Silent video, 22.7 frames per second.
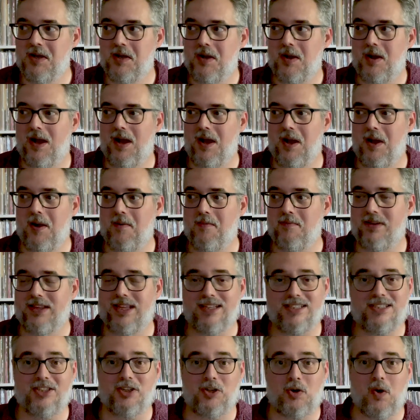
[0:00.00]
But
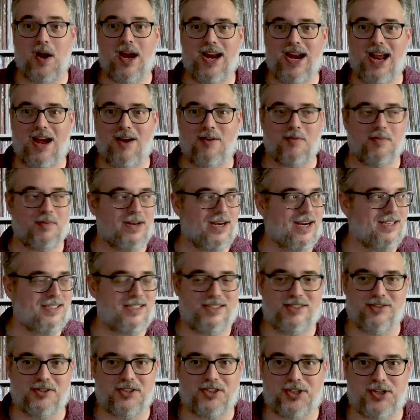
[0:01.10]
that's a great album, and I
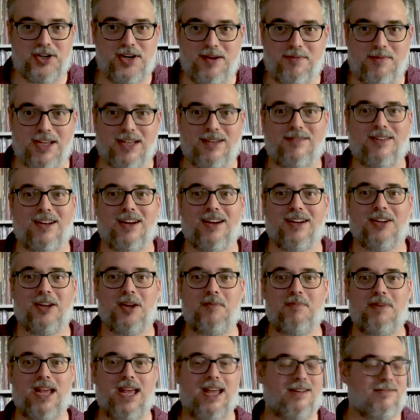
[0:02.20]
still stream it a good
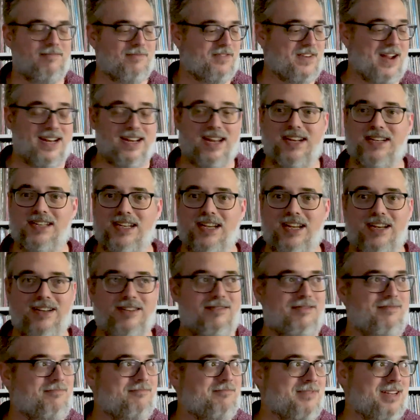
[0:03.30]
bit. In fact, I
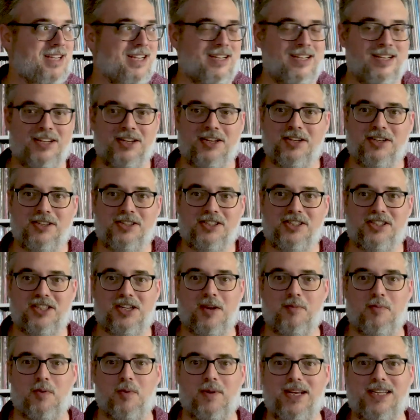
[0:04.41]
did just a
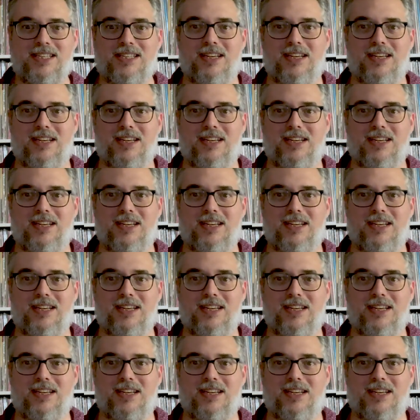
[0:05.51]
couple weeks